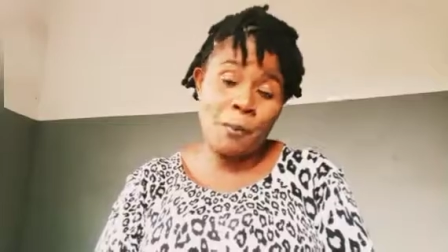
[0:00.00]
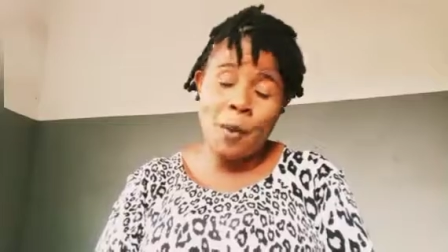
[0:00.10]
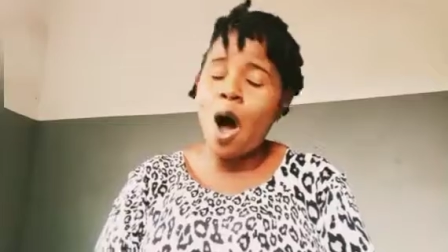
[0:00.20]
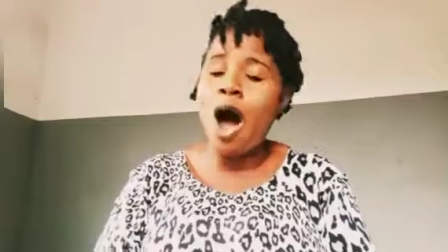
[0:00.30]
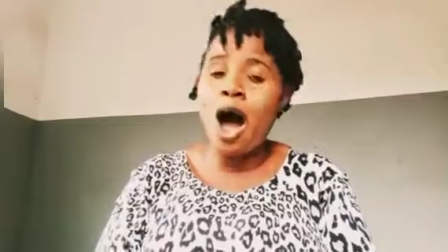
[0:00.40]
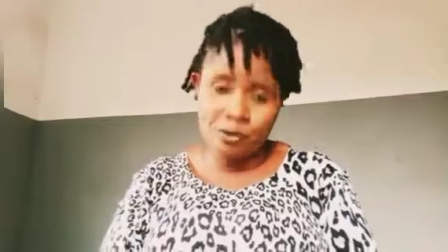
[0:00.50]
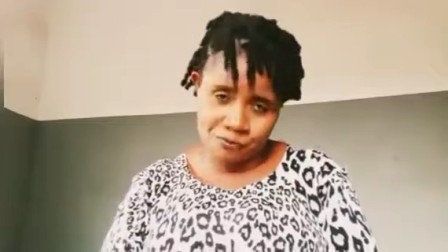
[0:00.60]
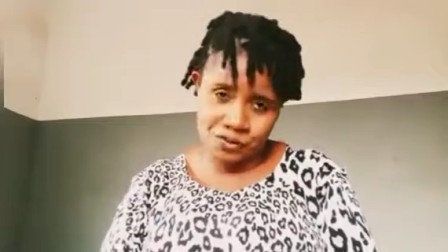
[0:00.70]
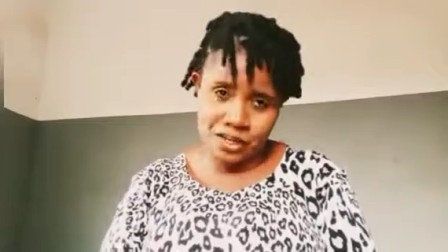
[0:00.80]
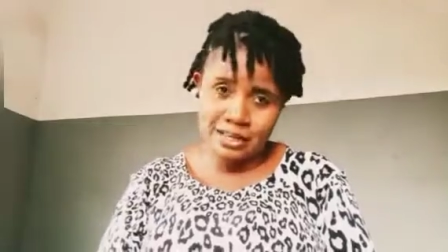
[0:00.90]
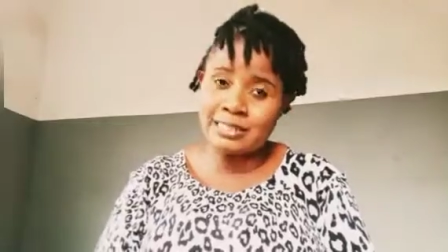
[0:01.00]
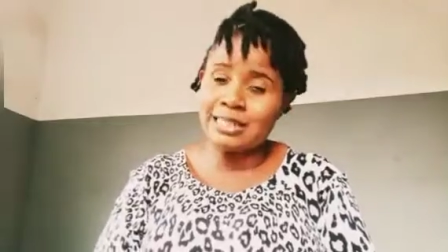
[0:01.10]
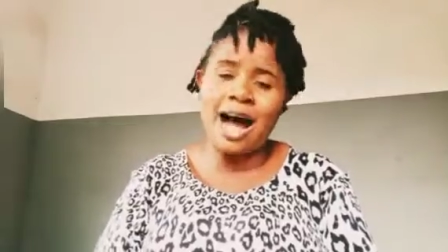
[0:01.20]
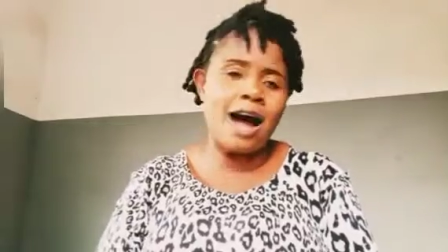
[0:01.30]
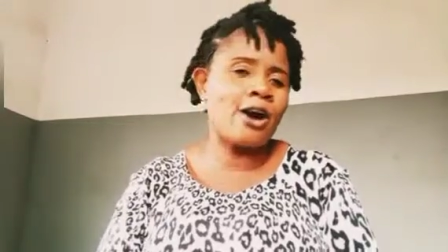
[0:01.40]
office, and
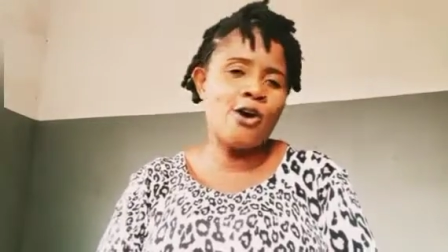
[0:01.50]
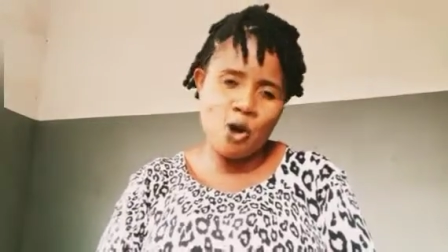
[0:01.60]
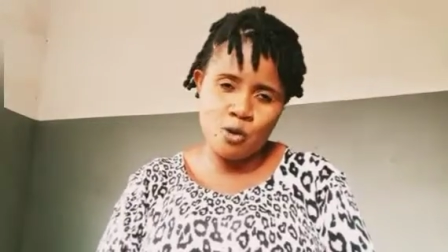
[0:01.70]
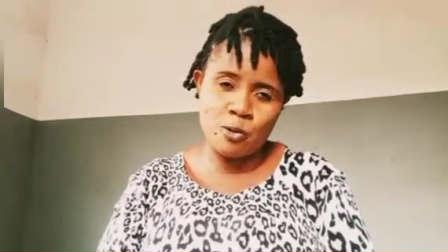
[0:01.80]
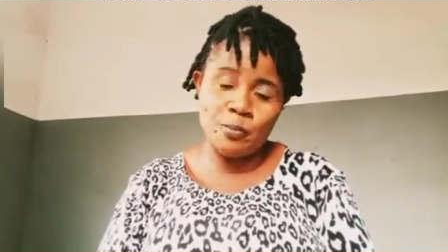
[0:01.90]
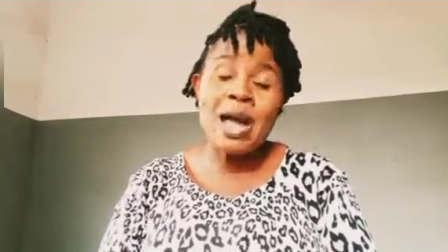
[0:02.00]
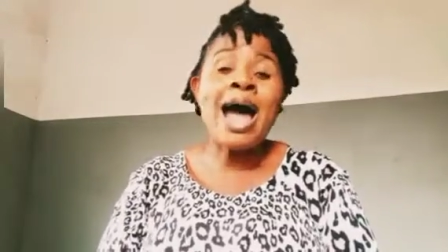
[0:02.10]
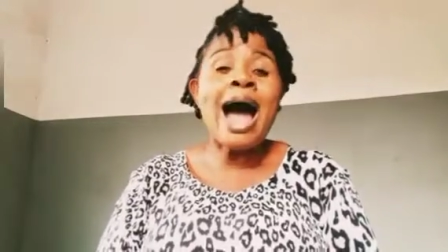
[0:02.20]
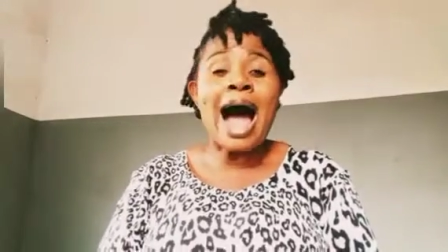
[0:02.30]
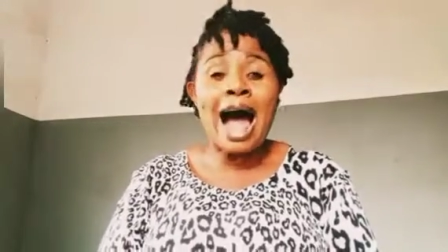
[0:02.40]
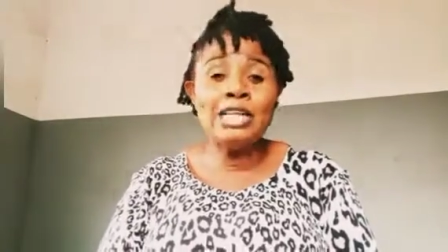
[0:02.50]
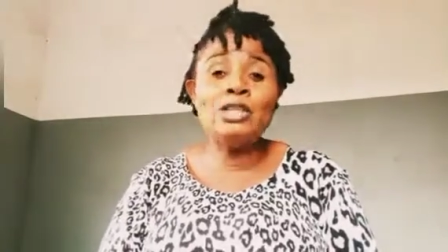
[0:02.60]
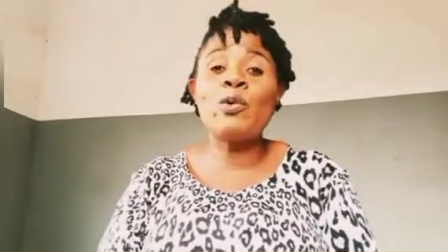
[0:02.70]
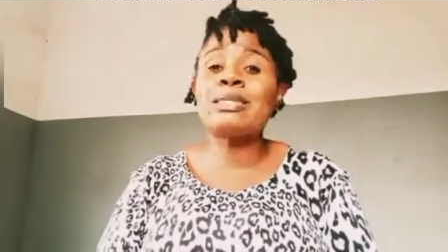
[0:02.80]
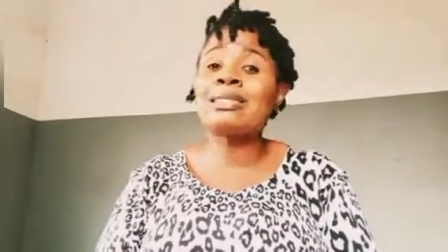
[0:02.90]
home, and you will
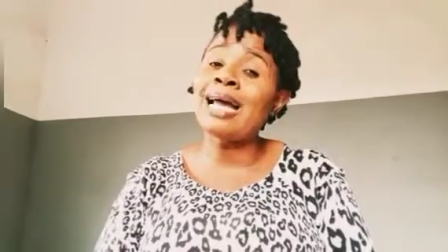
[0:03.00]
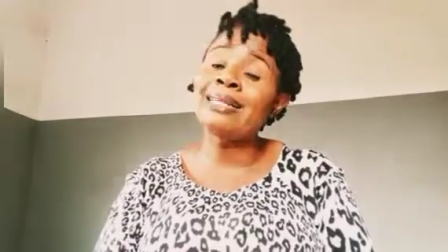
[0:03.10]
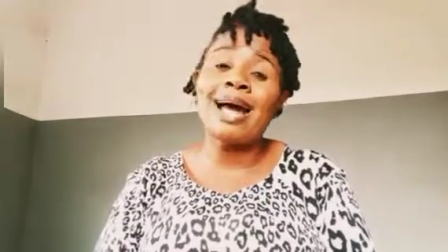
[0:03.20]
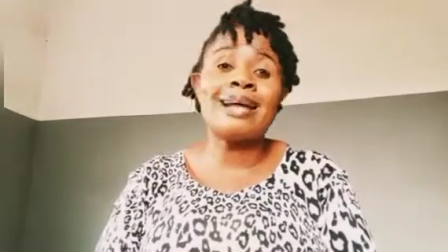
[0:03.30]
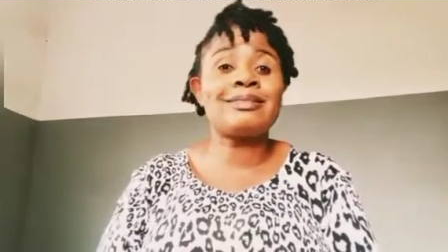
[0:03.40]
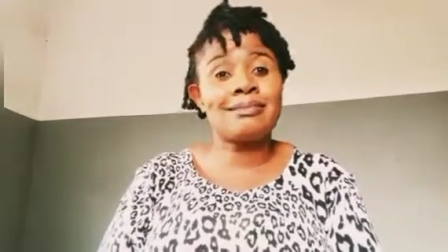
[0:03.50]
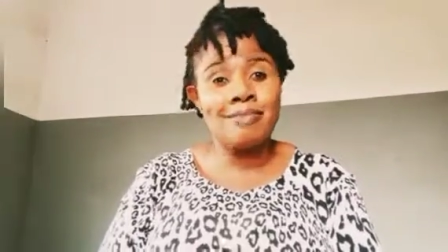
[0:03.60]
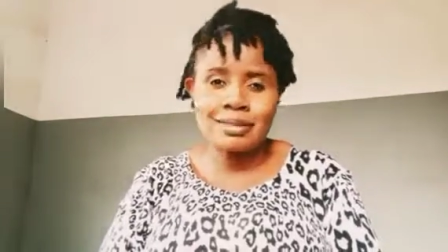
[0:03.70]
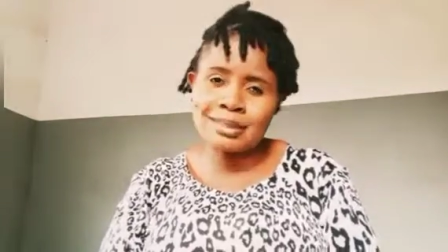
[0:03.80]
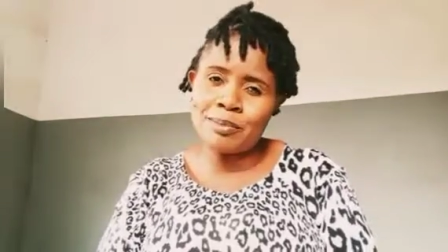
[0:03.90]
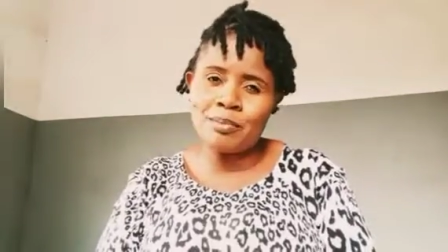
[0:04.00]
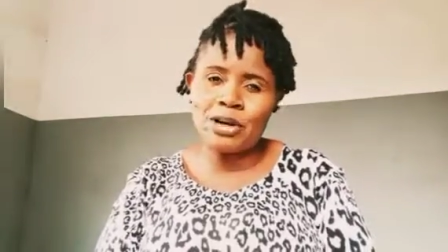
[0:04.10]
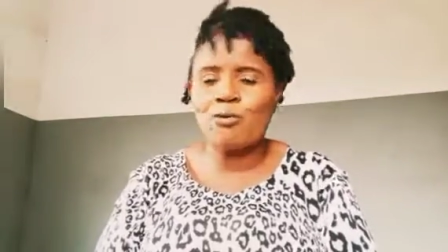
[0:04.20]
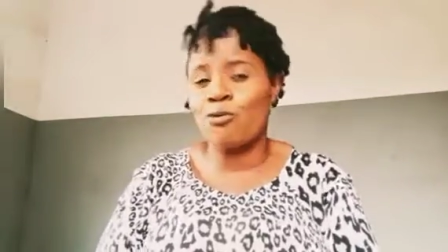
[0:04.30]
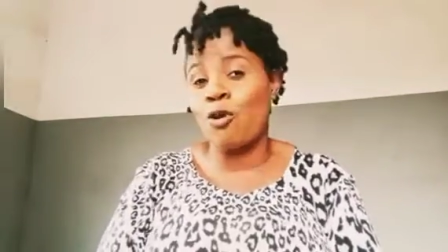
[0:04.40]
start attracting money
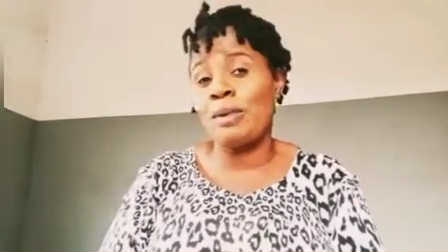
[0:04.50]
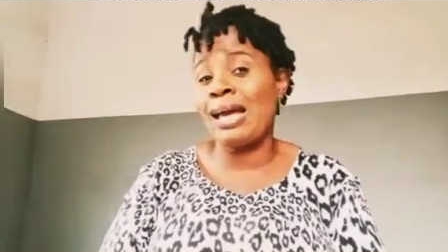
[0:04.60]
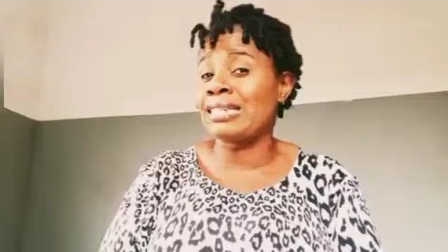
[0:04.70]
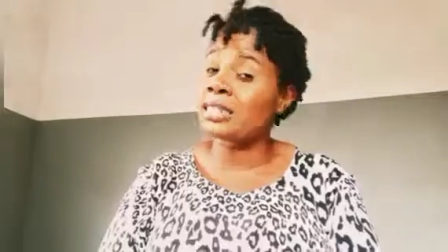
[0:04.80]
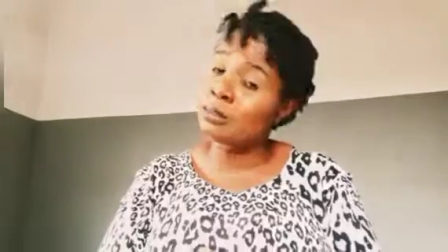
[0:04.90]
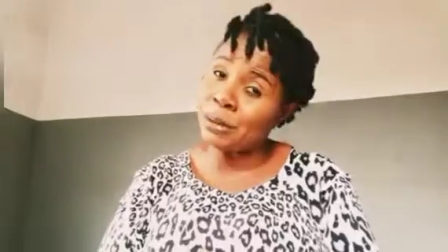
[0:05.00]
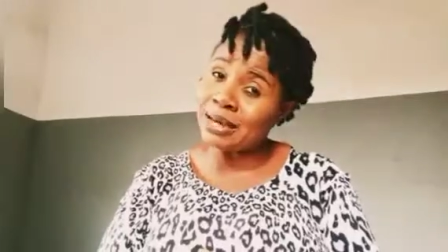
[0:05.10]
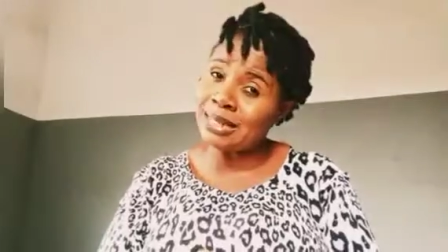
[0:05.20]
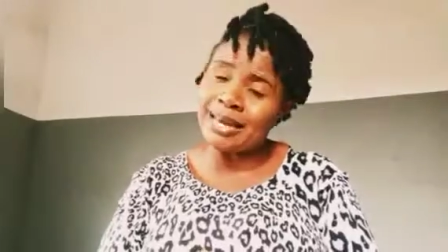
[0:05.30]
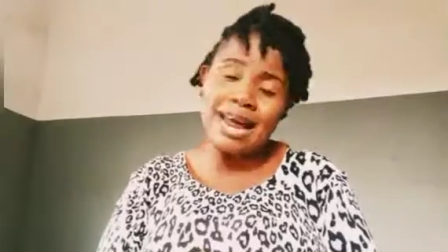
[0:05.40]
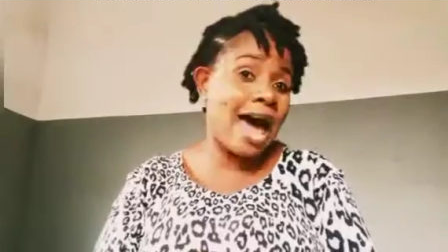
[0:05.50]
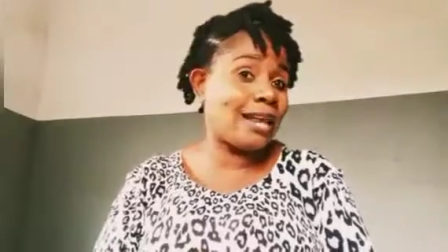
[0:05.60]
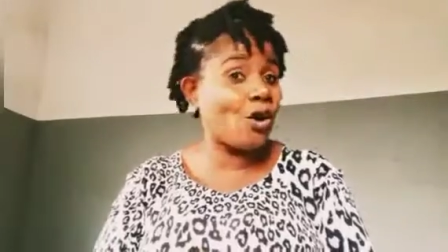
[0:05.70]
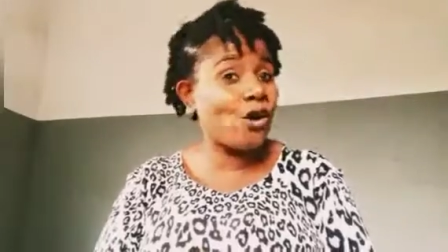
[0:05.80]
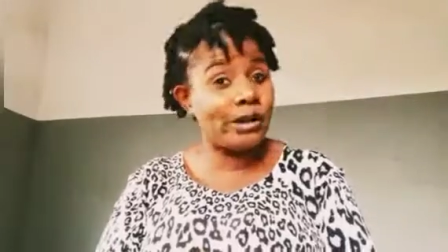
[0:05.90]
from expected and
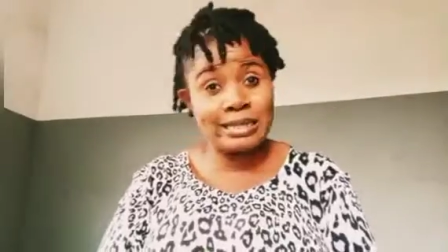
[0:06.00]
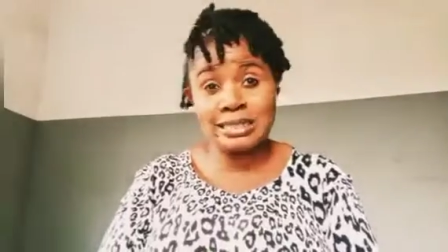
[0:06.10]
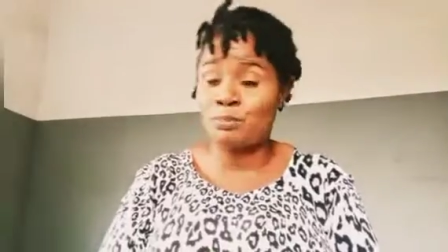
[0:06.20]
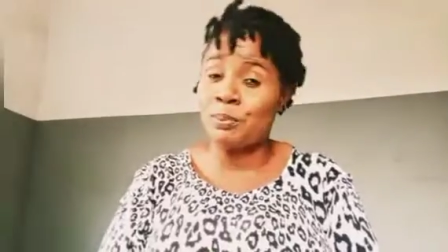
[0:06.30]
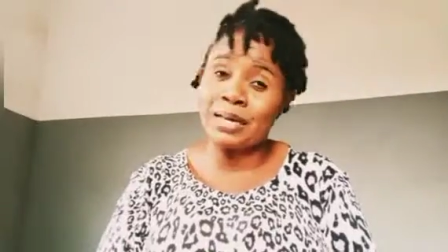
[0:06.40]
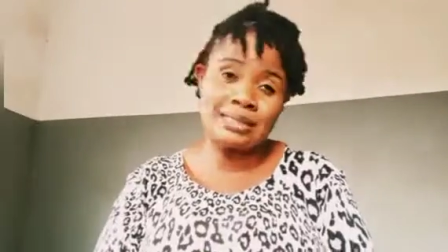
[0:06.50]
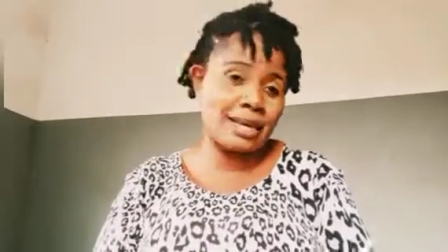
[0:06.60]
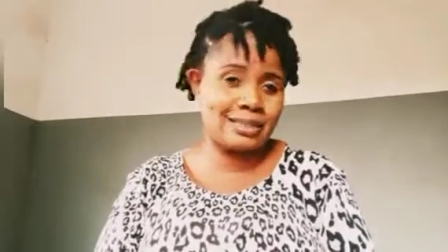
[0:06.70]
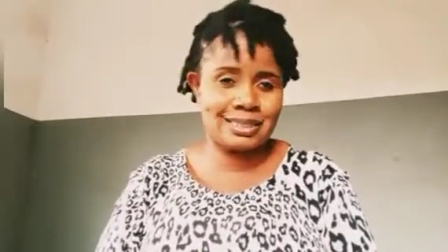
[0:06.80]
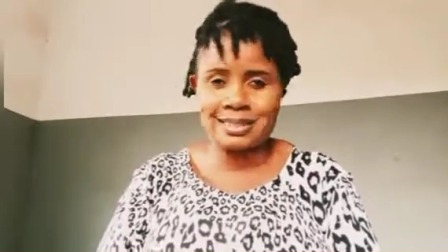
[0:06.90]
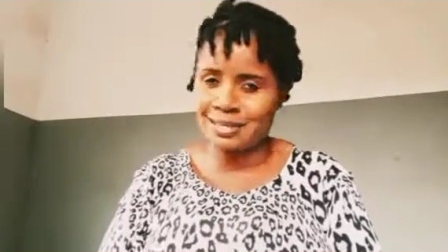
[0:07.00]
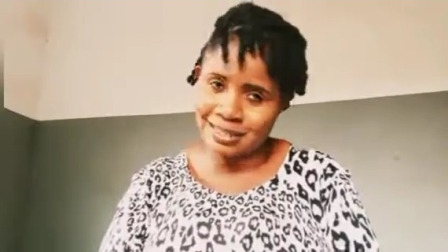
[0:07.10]
unexpected sources.